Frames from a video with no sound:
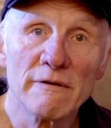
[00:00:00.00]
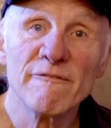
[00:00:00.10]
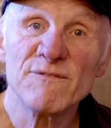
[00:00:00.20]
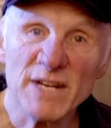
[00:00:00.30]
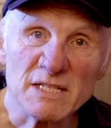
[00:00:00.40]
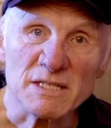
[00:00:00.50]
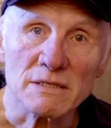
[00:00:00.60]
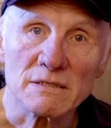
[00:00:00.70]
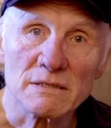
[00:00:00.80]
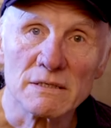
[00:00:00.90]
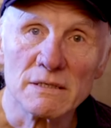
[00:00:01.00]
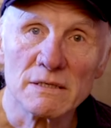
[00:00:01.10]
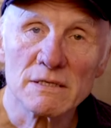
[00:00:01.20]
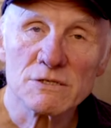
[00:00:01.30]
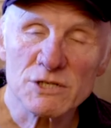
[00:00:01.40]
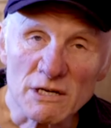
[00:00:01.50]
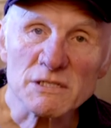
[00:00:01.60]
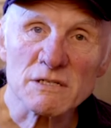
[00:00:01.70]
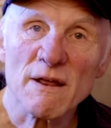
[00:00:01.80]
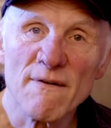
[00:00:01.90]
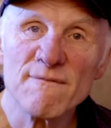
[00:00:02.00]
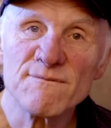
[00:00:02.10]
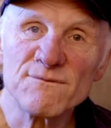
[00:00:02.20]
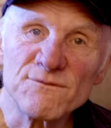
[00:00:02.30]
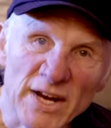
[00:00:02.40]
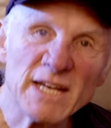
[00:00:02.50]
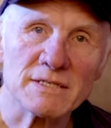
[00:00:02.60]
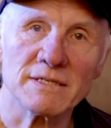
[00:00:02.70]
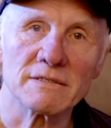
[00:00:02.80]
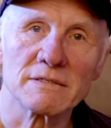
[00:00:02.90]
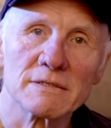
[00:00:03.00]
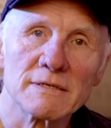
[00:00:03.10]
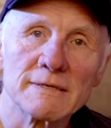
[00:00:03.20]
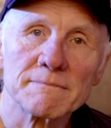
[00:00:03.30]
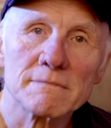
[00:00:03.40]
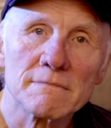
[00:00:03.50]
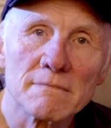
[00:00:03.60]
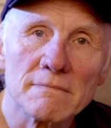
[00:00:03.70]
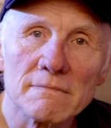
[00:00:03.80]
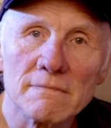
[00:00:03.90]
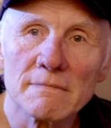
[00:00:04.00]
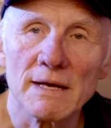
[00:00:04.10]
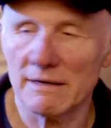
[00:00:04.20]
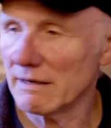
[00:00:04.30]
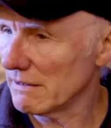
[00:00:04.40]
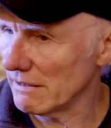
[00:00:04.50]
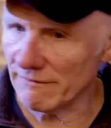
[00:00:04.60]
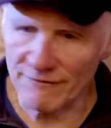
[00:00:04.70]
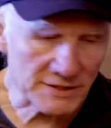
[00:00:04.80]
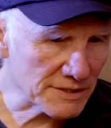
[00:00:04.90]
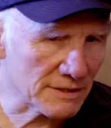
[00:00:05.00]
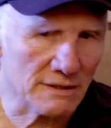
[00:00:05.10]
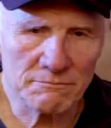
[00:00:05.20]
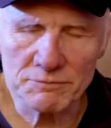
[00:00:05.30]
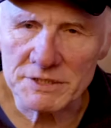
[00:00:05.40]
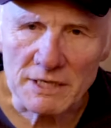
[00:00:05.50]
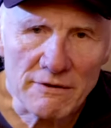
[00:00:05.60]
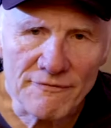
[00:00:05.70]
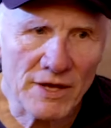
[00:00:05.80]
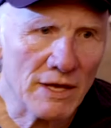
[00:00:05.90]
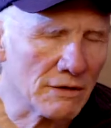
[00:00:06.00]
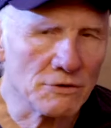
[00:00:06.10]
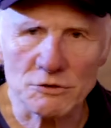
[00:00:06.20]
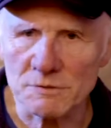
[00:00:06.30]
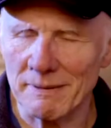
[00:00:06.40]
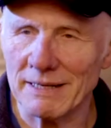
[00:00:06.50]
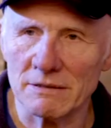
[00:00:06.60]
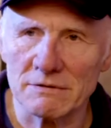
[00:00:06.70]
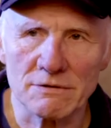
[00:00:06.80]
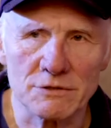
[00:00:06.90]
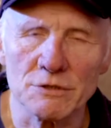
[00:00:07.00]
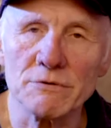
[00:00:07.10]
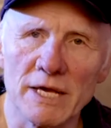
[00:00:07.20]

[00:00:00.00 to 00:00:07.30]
fix it. Just fix it. And if it's a CV and you spent 2